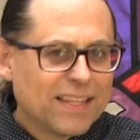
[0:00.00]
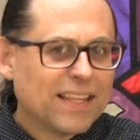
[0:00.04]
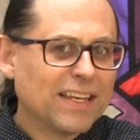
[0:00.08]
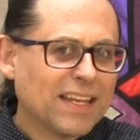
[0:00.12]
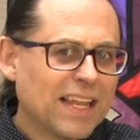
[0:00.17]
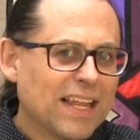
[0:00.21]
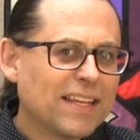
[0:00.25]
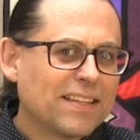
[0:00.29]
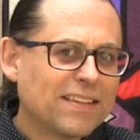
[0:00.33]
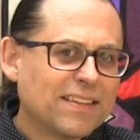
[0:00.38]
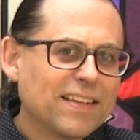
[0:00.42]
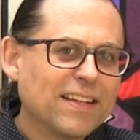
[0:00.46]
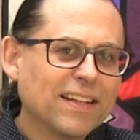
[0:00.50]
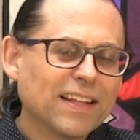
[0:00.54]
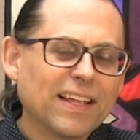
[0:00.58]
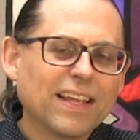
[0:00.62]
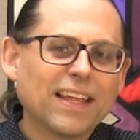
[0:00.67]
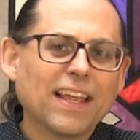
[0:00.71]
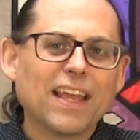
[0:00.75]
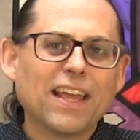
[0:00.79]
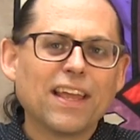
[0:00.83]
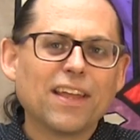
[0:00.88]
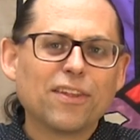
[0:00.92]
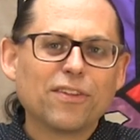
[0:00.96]
The debt
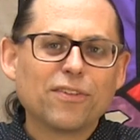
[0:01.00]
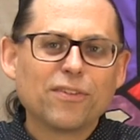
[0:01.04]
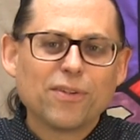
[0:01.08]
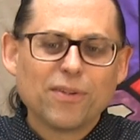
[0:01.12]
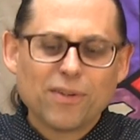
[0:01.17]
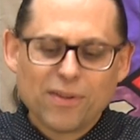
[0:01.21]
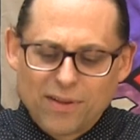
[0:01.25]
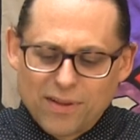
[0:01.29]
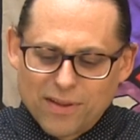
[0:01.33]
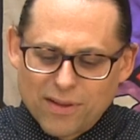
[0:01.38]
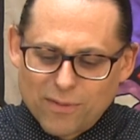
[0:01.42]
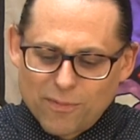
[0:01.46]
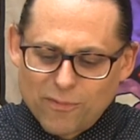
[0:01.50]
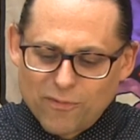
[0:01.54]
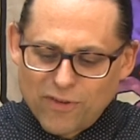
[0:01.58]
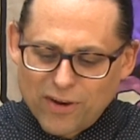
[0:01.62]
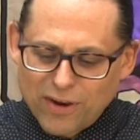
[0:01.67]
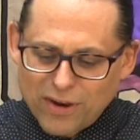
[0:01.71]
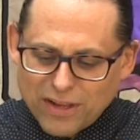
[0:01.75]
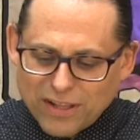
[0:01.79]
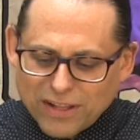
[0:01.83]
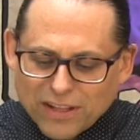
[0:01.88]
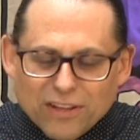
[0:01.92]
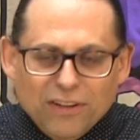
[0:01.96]
ceiling has
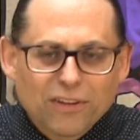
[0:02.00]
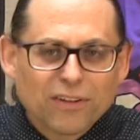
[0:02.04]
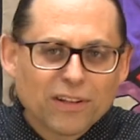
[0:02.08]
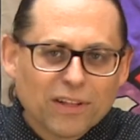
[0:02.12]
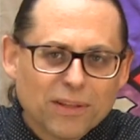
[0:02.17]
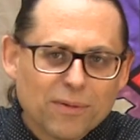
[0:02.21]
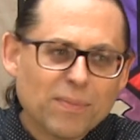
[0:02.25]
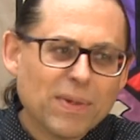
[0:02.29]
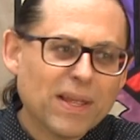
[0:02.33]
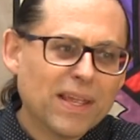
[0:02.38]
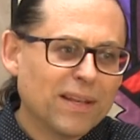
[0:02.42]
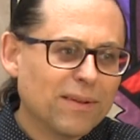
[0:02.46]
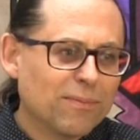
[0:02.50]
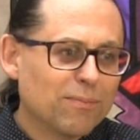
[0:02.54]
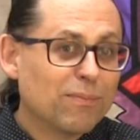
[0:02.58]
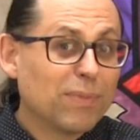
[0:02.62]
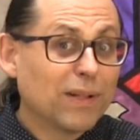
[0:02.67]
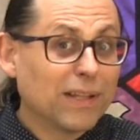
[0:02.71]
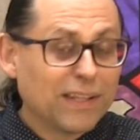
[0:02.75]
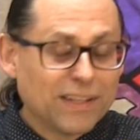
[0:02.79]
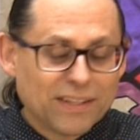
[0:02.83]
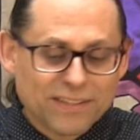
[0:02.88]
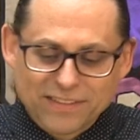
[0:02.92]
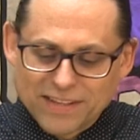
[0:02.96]
very clearly been
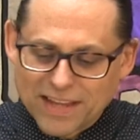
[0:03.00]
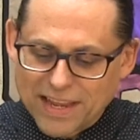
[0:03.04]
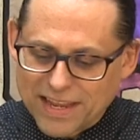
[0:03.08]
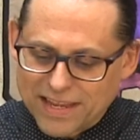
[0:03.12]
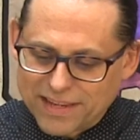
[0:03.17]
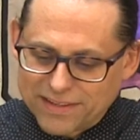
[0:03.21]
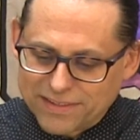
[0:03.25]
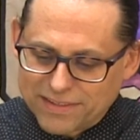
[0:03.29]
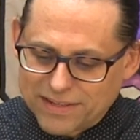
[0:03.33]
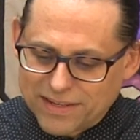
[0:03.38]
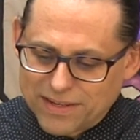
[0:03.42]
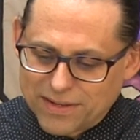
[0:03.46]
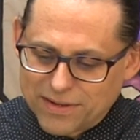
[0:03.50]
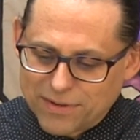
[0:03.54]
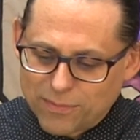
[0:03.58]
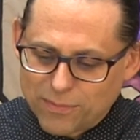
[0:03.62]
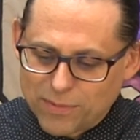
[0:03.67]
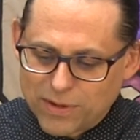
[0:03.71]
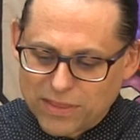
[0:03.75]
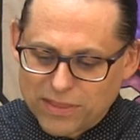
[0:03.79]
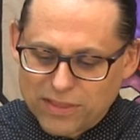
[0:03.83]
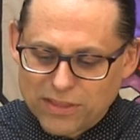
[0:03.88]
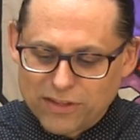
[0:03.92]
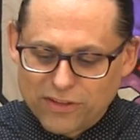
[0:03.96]
politicized,
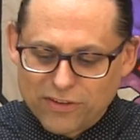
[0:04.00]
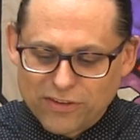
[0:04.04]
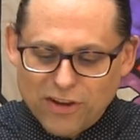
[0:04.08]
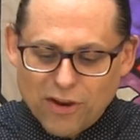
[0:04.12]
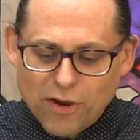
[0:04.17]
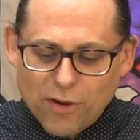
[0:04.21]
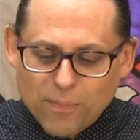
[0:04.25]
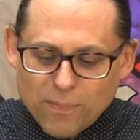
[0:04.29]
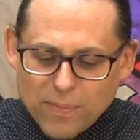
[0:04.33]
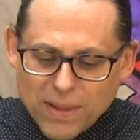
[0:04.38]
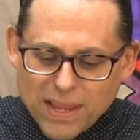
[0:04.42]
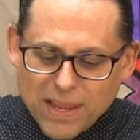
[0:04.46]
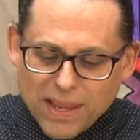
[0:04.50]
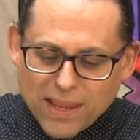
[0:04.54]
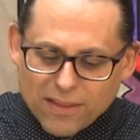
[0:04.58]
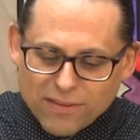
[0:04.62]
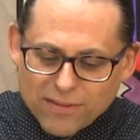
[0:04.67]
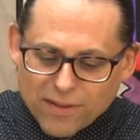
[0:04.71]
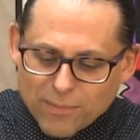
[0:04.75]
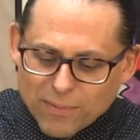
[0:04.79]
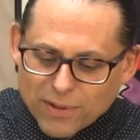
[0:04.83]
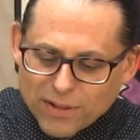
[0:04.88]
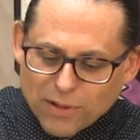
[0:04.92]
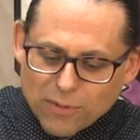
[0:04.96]
with the GOP
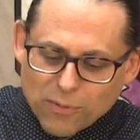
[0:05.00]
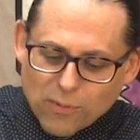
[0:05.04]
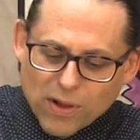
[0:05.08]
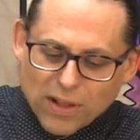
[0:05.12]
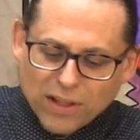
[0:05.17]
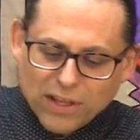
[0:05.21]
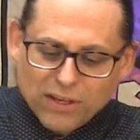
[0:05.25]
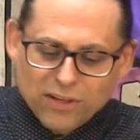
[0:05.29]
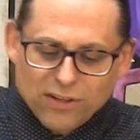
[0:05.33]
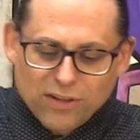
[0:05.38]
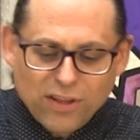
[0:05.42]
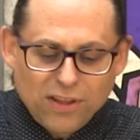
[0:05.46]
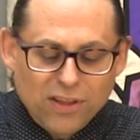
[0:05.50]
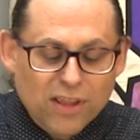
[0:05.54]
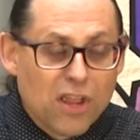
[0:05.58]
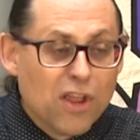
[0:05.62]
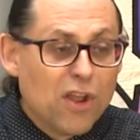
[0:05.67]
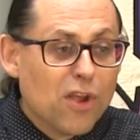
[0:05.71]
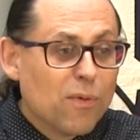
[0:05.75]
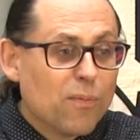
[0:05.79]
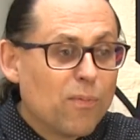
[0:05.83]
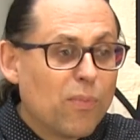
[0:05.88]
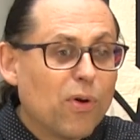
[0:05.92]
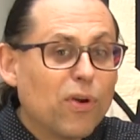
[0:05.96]
seemingly willing to
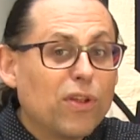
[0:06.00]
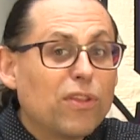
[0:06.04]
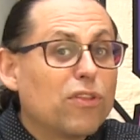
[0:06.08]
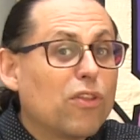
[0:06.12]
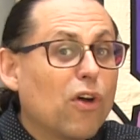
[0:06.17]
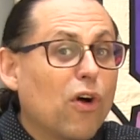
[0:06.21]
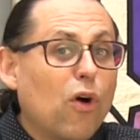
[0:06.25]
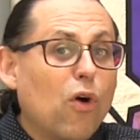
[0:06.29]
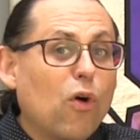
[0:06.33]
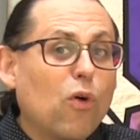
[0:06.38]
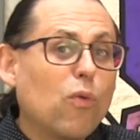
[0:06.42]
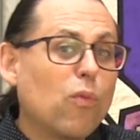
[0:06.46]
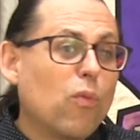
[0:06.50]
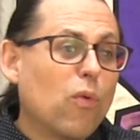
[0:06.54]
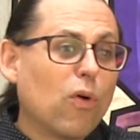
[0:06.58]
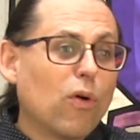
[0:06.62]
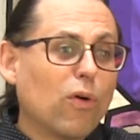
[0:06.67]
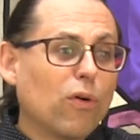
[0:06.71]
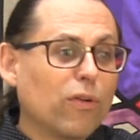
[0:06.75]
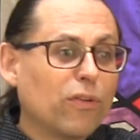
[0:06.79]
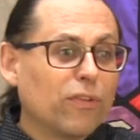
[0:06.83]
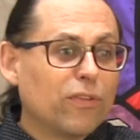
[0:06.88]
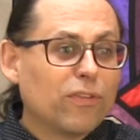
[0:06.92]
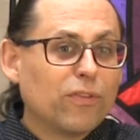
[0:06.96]
put the whole
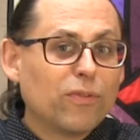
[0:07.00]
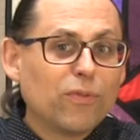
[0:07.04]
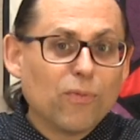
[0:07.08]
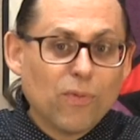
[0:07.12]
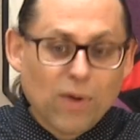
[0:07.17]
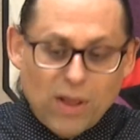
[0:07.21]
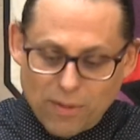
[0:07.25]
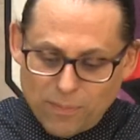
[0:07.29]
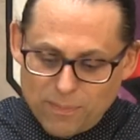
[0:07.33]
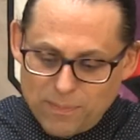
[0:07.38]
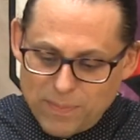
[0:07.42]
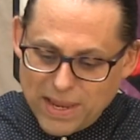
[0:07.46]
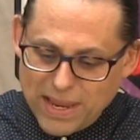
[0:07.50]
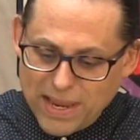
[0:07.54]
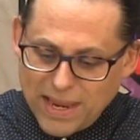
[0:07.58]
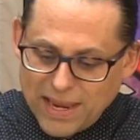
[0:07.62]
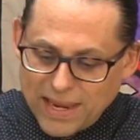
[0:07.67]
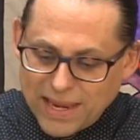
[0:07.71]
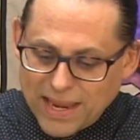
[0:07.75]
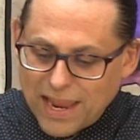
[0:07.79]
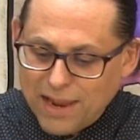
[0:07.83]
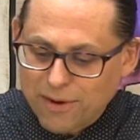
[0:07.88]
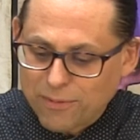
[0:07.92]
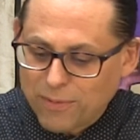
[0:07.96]
world's
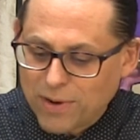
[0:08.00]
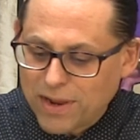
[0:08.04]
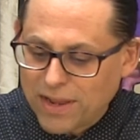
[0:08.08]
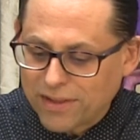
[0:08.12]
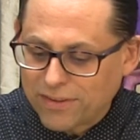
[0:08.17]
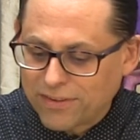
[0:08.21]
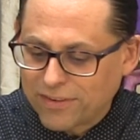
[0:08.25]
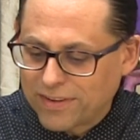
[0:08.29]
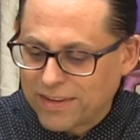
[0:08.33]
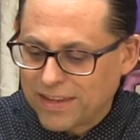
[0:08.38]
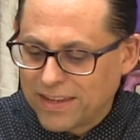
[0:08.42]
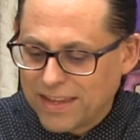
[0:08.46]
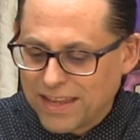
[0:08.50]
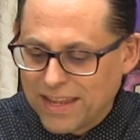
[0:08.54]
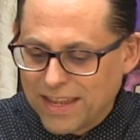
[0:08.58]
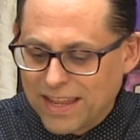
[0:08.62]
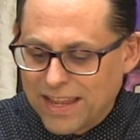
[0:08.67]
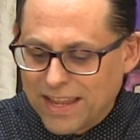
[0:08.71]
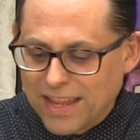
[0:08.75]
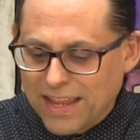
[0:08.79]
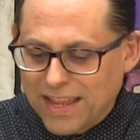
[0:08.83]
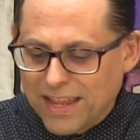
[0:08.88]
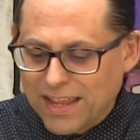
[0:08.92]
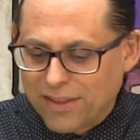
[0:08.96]
well-being at risk.
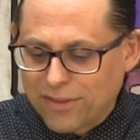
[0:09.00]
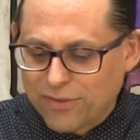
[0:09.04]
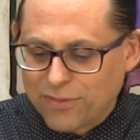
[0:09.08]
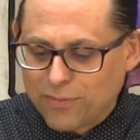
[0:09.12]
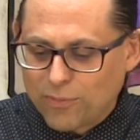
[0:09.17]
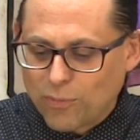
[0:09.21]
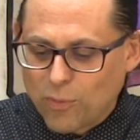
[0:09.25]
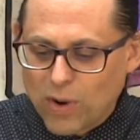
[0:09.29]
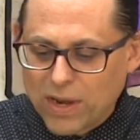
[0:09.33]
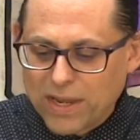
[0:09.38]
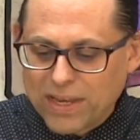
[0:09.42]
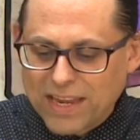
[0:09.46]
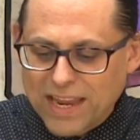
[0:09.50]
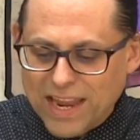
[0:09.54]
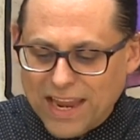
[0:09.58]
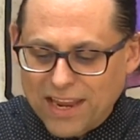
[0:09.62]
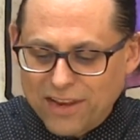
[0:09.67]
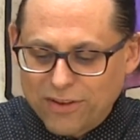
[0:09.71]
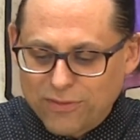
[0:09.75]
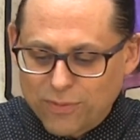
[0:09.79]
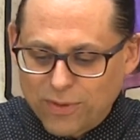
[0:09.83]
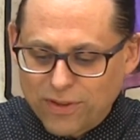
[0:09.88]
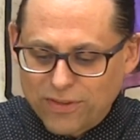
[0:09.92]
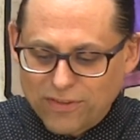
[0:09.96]
As one
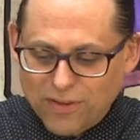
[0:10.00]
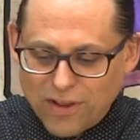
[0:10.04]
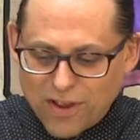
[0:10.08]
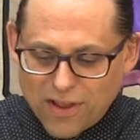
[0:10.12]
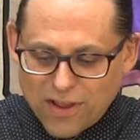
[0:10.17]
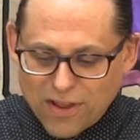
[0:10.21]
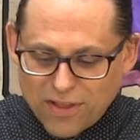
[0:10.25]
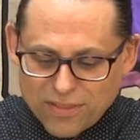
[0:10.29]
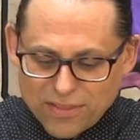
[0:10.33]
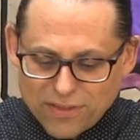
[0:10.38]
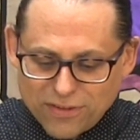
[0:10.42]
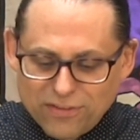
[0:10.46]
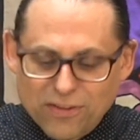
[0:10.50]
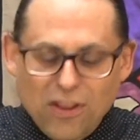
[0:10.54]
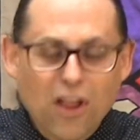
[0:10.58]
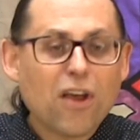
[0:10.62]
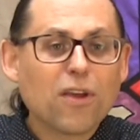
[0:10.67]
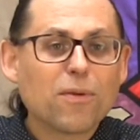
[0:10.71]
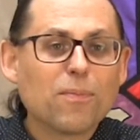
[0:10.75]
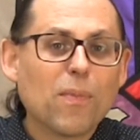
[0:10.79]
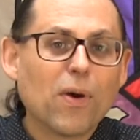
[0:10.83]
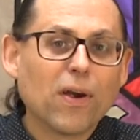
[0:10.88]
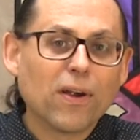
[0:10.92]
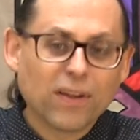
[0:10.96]
gauge, we saw the
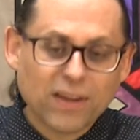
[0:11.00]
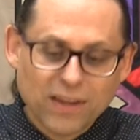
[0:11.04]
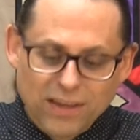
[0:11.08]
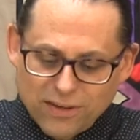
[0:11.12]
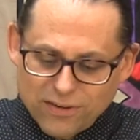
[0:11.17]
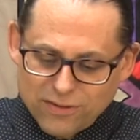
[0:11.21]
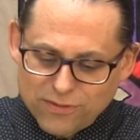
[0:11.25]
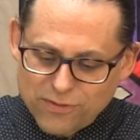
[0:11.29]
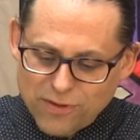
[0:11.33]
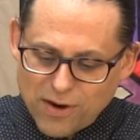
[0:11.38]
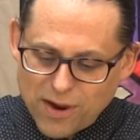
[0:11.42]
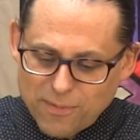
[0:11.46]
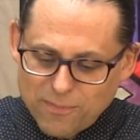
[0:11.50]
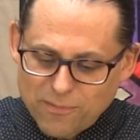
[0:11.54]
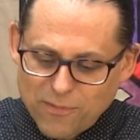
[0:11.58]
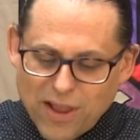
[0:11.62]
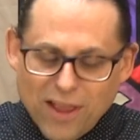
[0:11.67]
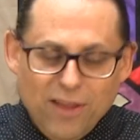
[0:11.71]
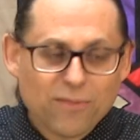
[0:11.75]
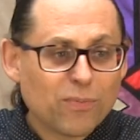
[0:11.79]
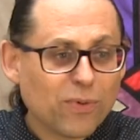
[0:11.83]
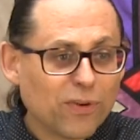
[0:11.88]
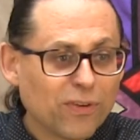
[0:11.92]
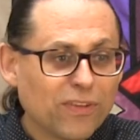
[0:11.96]
stock market drop
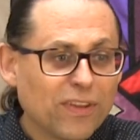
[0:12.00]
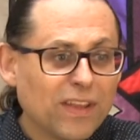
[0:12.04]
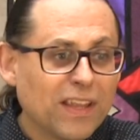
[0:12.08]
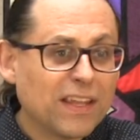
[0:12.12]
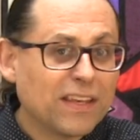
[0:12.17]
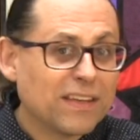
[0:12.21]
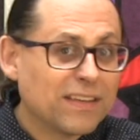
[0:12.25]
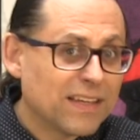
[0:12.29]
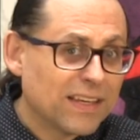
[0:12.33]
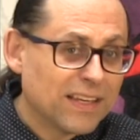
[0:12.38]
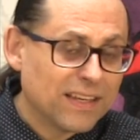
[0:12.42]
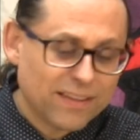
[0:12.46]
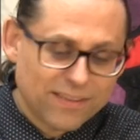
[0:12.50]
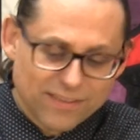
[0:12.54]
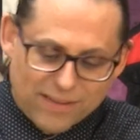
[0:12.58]
5% in